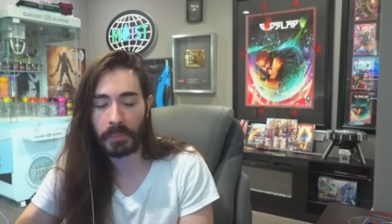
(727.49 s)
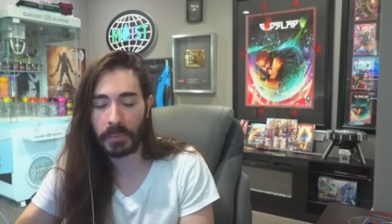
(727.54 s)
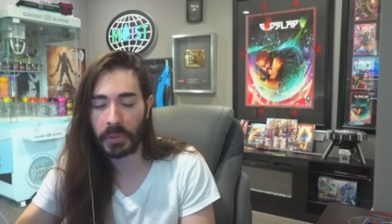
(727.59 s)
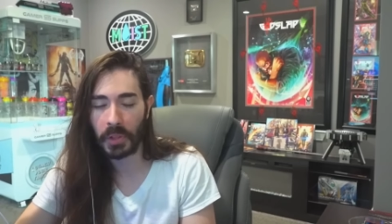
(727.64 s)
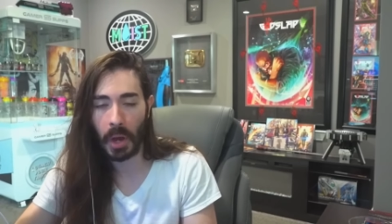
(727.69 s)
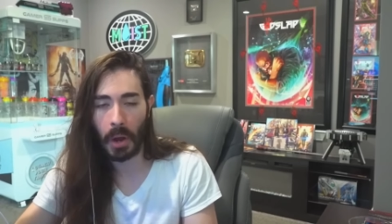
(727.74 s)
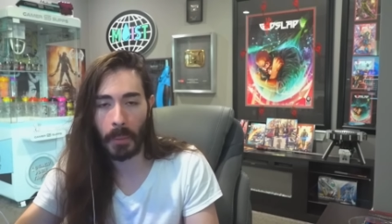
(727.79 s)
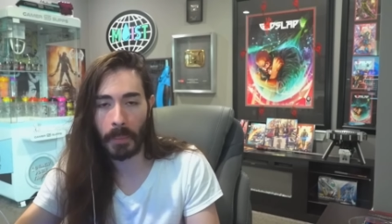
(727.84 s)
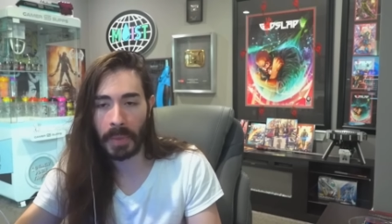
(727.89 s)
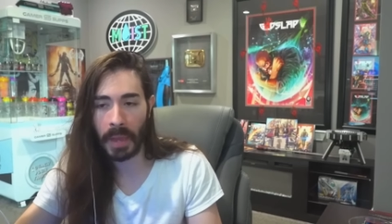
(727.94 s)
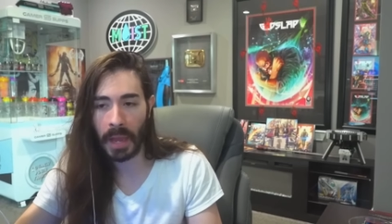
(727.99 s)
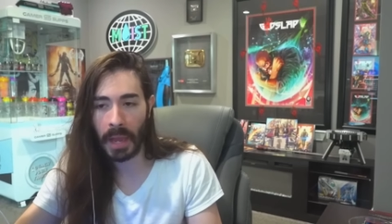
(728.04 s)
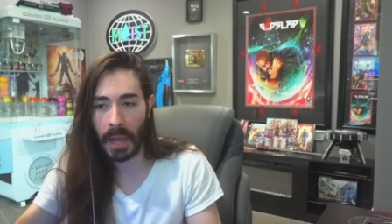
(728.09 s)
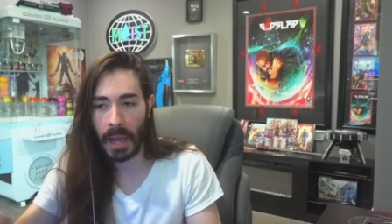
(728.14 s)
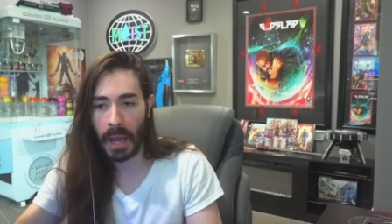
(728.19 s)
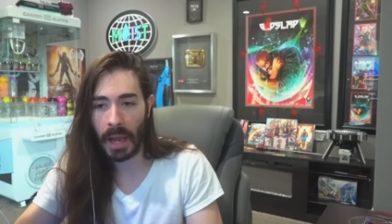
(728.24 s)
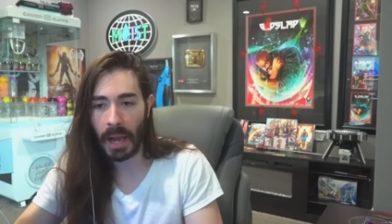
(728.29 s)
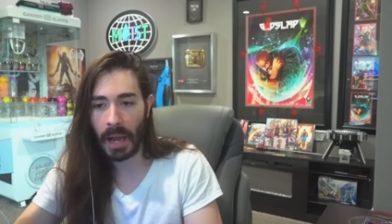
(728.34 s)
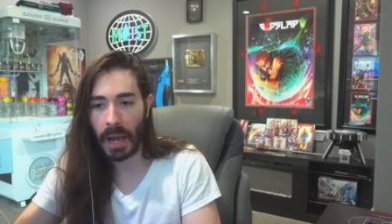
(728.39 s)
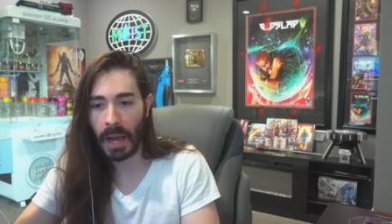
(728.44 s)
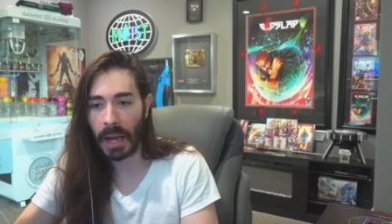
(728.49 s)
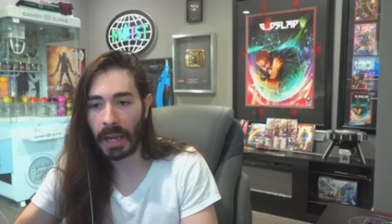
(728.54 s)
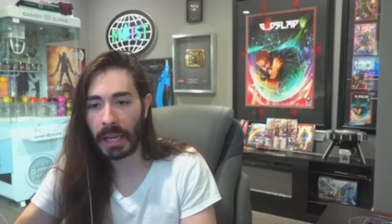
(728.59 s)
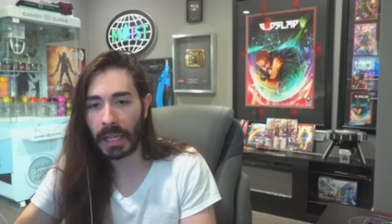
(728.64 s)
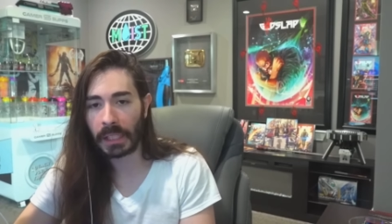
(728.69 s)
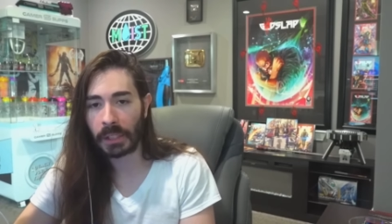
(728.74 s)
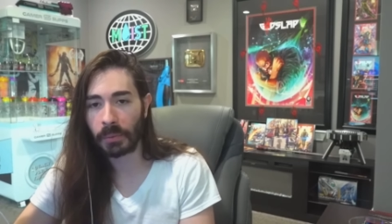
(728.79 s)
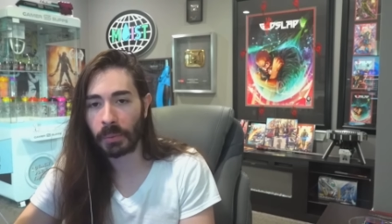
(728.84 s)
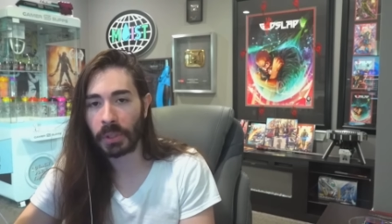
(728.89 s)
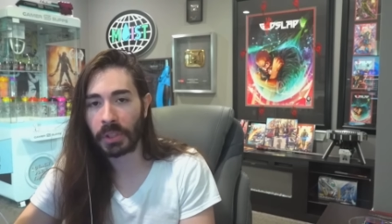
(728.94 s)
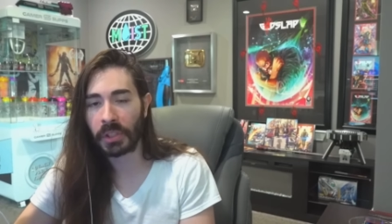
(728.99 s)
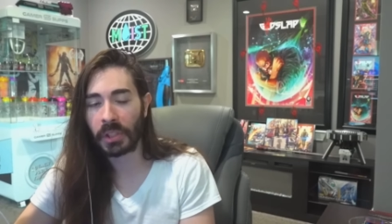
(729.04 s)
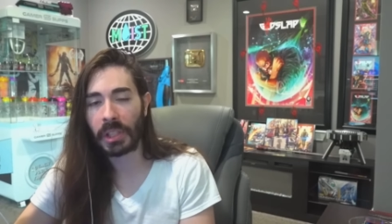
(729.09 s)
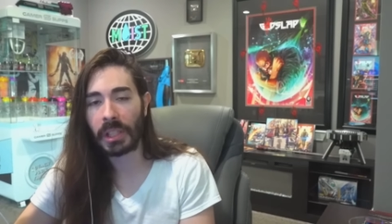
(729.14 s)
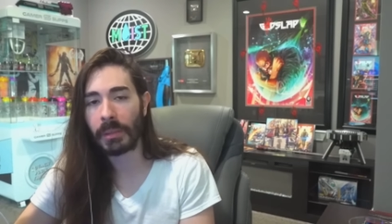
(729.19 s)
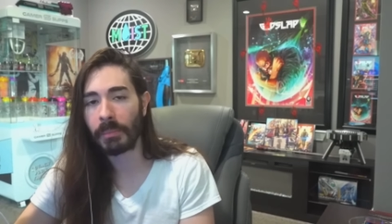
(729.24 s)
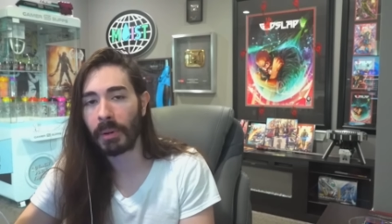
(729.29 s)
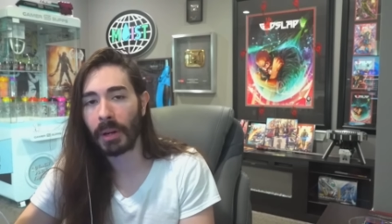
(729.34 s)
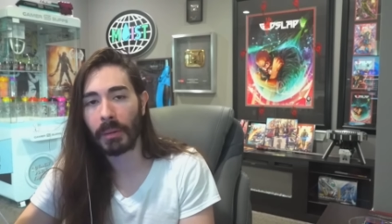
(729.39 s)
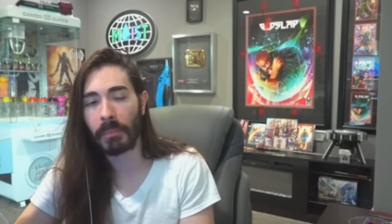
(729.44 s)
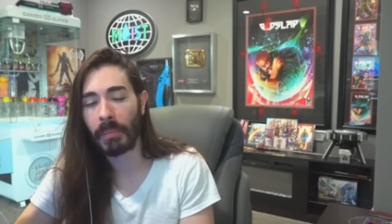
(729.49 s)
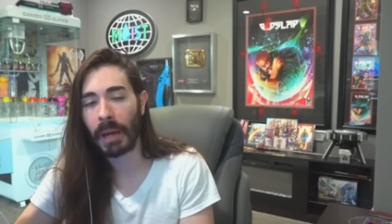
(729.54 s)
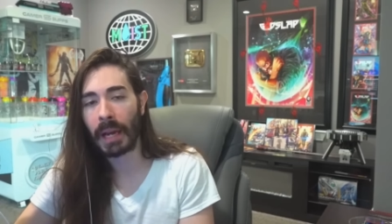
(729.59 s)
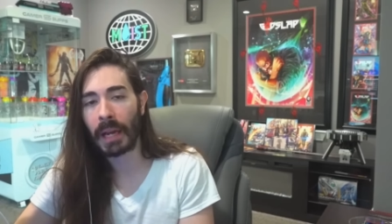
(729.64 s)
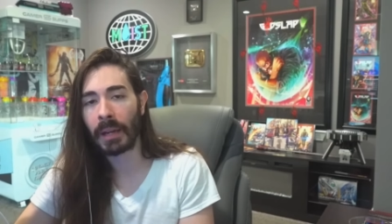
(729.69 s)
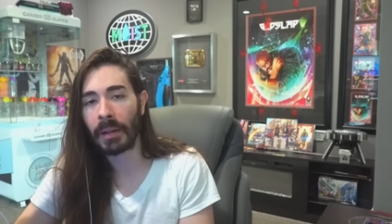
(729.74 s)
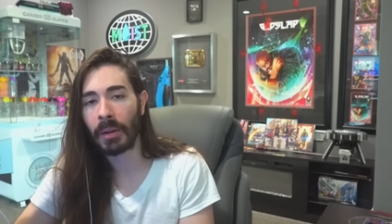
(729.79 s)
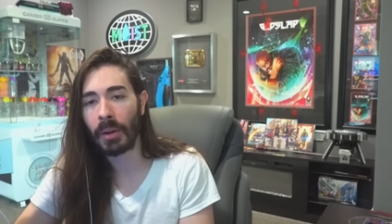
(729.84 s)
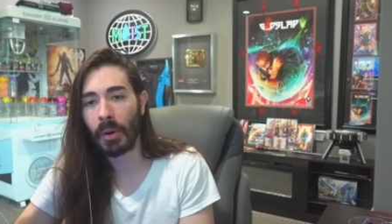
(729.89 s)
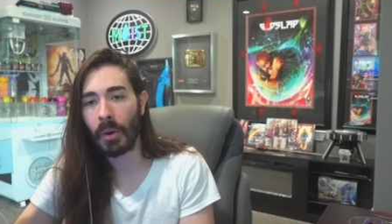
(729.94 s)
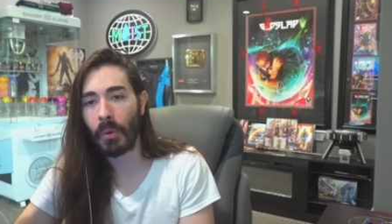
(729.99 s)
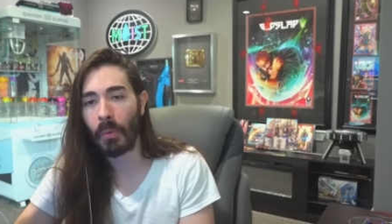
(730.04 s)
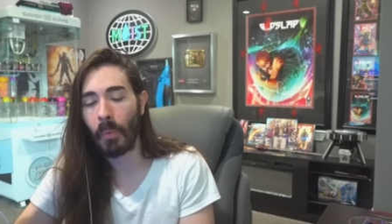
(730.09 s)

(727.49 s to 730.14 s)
So I guess we'll see, but man,